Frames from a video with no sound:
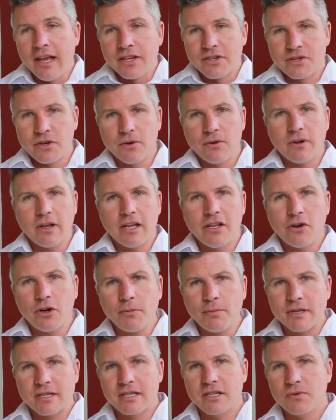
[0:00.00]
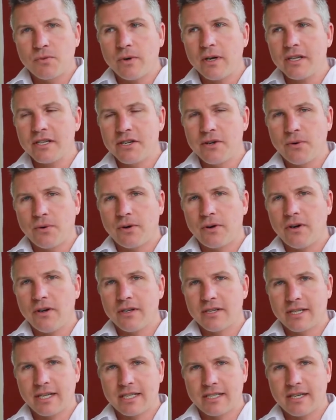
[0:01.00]
So in your business, what is your
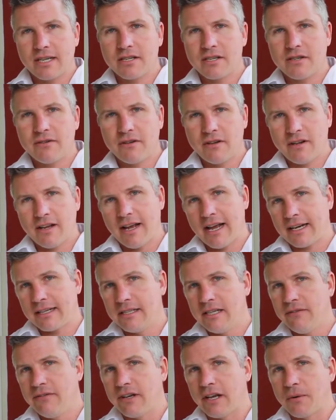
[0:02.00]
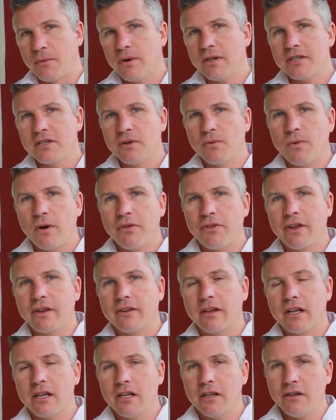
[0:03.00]
success activity? What's the one thing
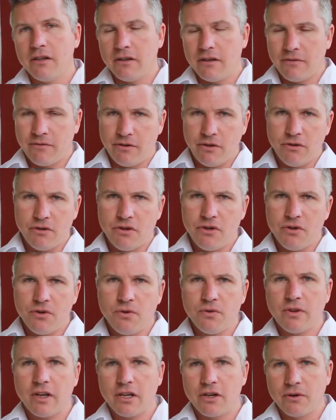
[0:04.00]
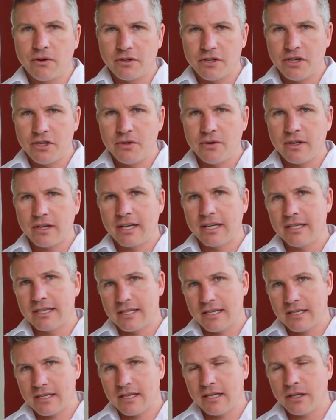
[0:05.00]
that you, if you knew that you were to do it
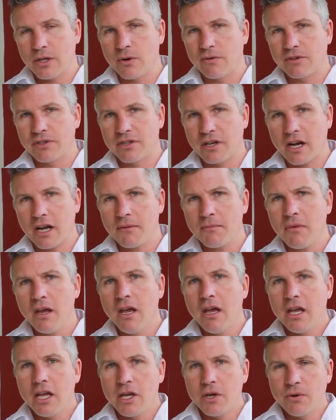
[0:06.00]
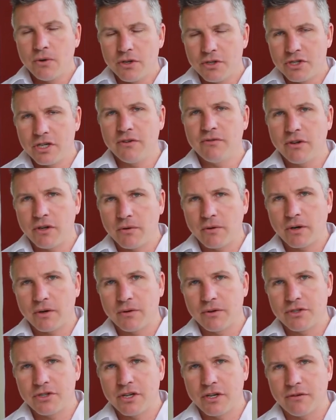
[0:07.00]
consistently over time, you would achieve what you want
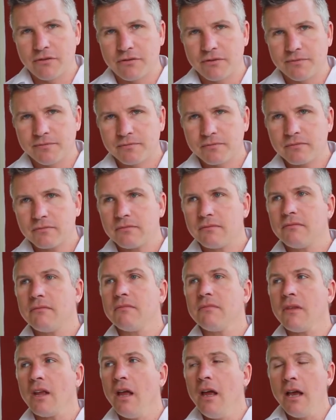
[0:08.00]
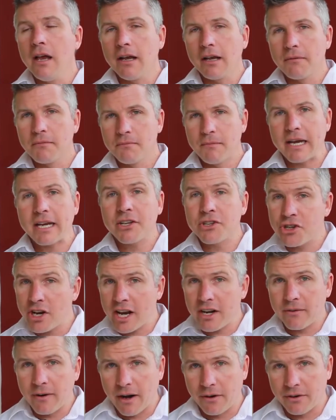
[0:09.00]
to achieve? Make a
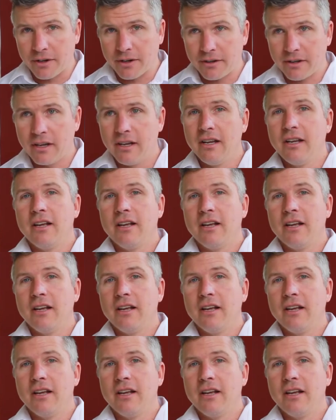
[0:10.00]
chain around it.